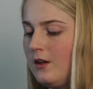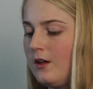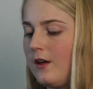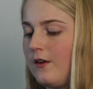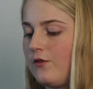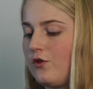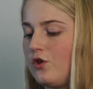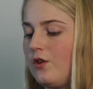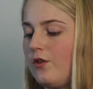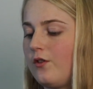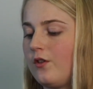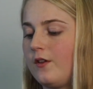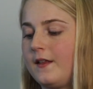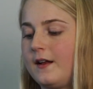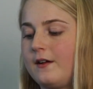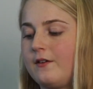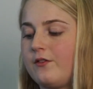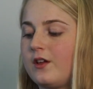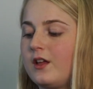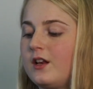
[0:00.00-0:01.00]
If she saw
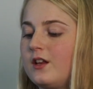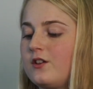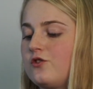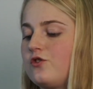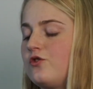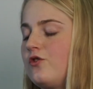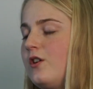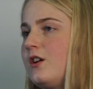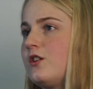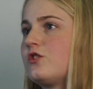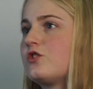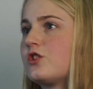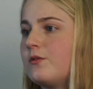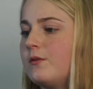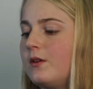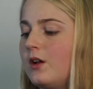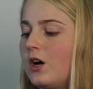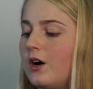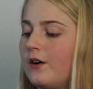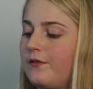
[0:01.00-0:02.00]
that I was getting stressed, she
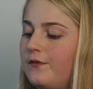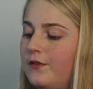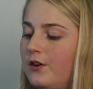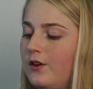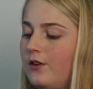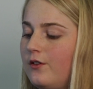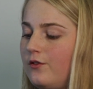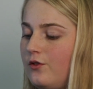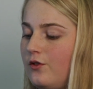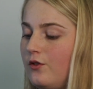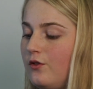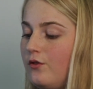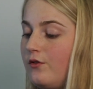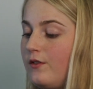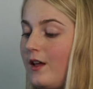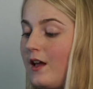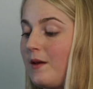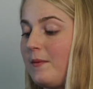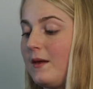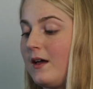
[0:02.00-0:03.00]
would offer to
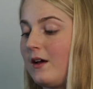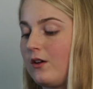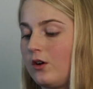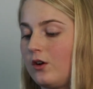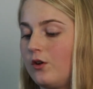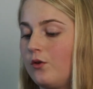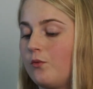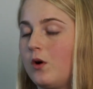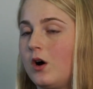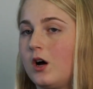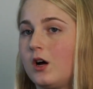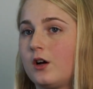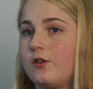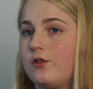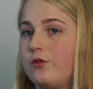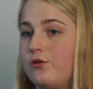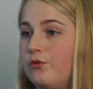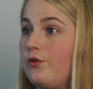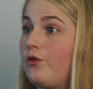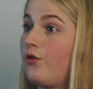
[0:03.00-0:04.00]
take me out on a
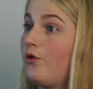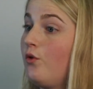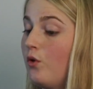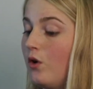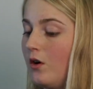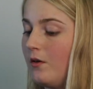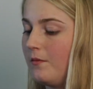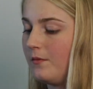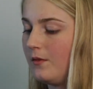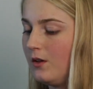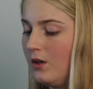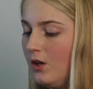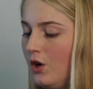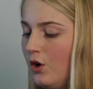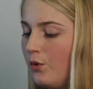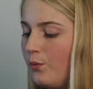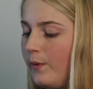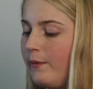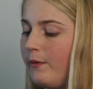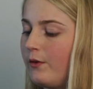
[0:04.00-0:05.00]
walk through the school.
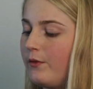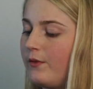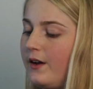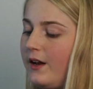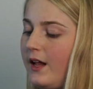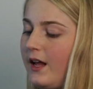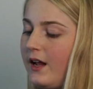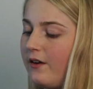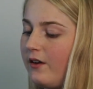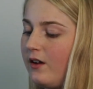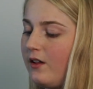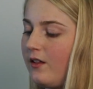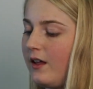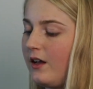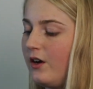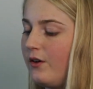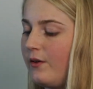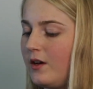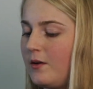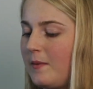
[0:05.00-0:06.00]
We would run errands
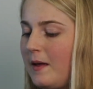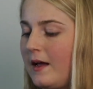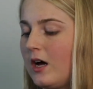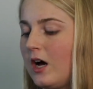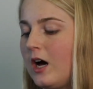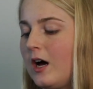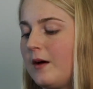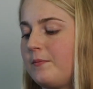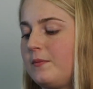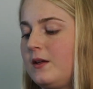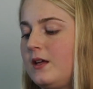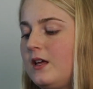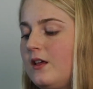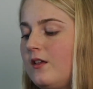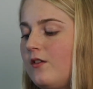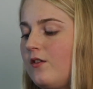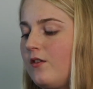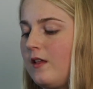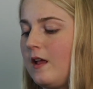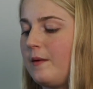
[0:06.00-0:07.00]
like going to make
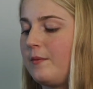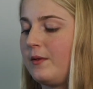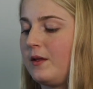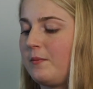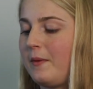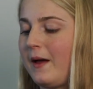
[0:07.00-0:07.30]
copies, stapling